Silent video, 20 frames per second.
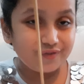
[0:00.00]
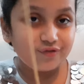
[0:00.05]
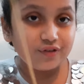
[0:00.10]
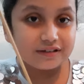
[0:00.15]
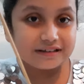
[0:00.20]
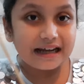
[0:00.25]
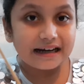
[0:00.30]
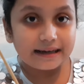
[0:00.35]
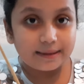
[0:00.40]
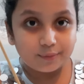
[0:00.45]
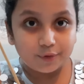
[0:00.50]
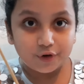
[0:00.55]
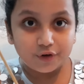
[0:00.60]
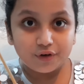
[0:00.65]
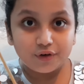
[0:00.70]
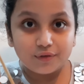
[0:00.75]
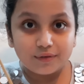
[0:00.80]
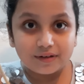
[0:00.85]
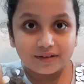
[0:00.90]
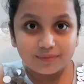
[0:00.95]
for that, I'm going
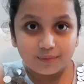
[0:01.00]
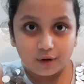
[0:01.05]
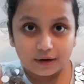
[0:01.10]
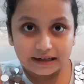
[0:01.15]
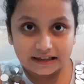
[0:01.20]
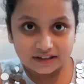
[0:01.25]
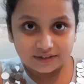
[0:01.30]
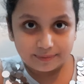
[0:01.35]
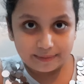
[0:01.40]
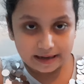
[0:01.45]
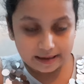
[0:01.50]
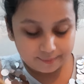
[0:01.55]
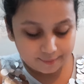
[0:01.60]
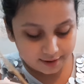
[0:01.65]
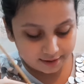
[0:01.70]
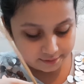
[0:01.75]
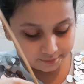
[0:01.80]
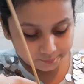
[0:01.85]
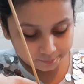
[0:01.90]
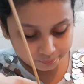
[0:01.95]
to do a small
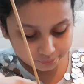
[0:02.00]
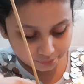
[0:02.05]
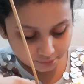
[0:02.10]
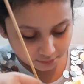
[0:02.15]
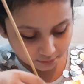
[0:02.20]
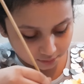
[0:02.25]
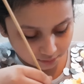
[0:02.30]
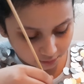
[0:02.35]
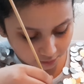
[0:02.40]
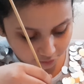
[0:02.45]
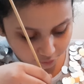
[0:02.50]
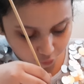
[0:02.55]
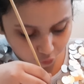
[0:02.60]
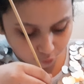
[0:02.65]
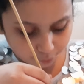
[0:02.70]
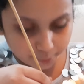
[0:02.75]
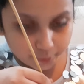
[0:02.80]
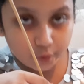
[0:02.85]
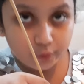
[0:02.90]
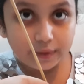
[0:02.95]
experiment. I
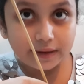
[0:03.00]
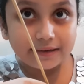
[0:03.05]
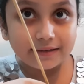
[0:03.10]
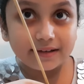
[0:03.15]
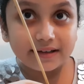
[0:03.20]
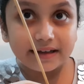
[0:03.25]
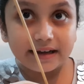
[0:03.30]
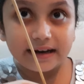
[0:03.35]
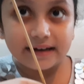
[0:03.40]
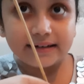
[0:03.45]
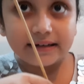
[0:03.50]
hope you can see it,